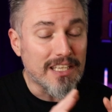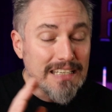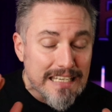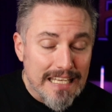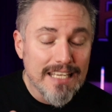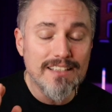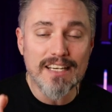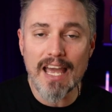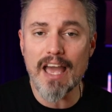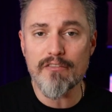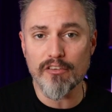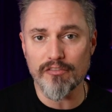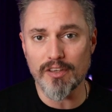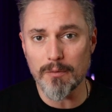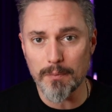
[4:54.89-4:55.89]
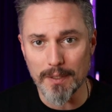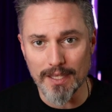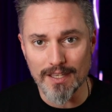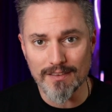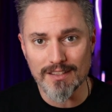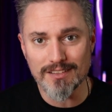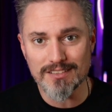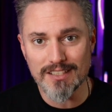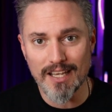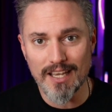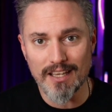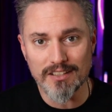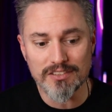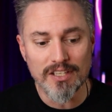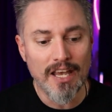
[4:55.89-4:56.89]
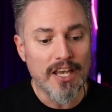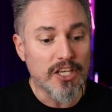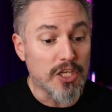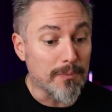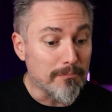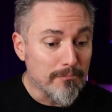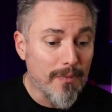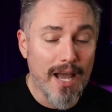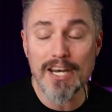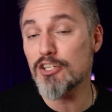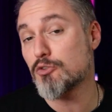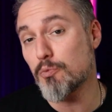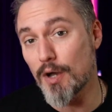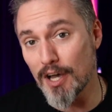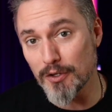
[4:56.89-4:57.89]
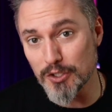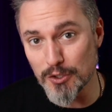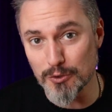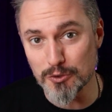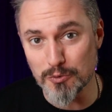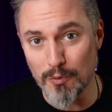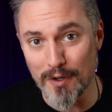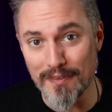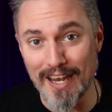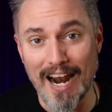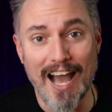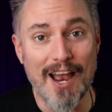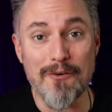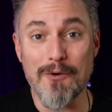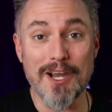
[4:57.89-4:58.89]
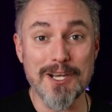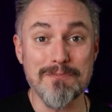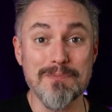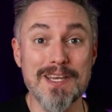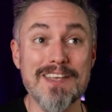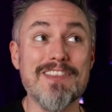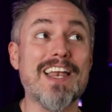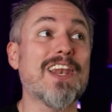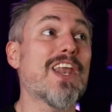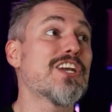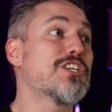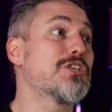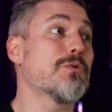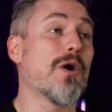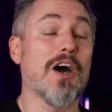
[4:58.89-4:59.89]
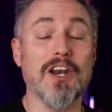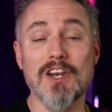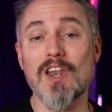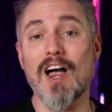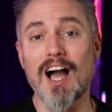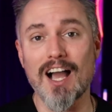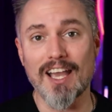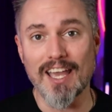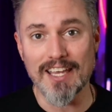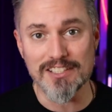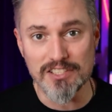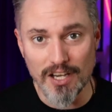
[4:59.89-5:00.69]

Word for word: You need to have a V P N these days. You might as well use one that I recommend that lets you unlock a